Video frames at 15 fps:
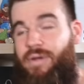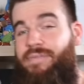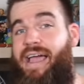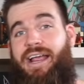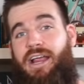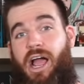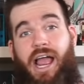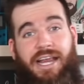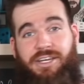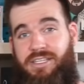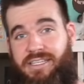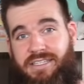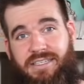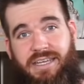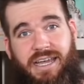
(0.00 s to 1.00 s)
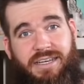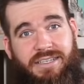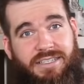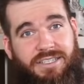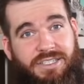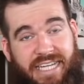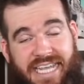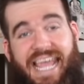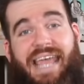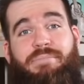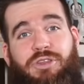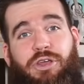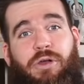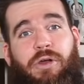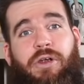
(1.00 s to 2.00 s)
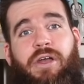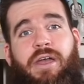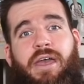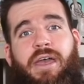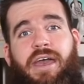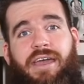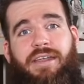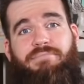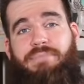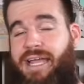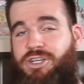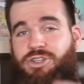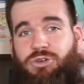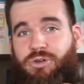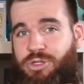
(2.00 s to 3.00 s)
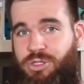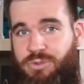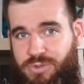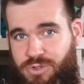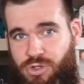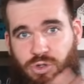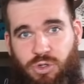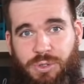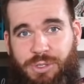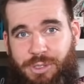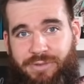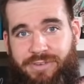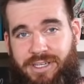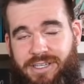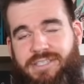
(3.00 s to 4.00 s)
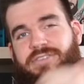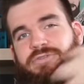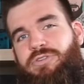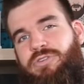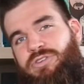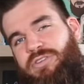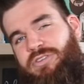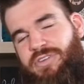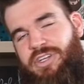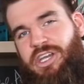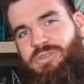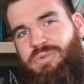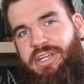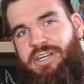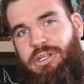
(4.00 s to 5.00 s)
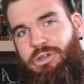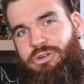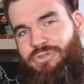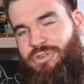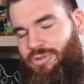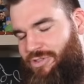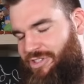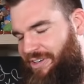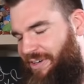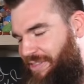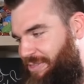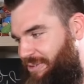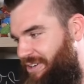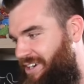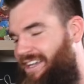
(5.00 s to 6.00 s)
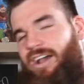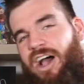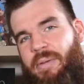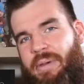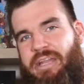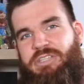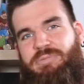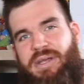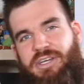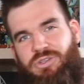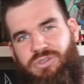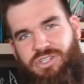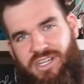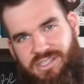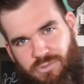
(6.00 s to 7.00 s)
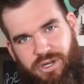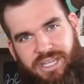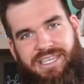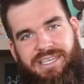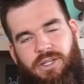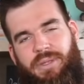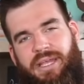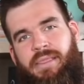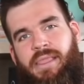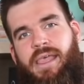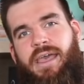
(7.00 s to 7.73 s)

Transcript: In fact, I actually DM'd her and made sure she was cool with all of it, because the videos were getting a lot of views. So I thought, I better just make sure she doesn't want to kill me.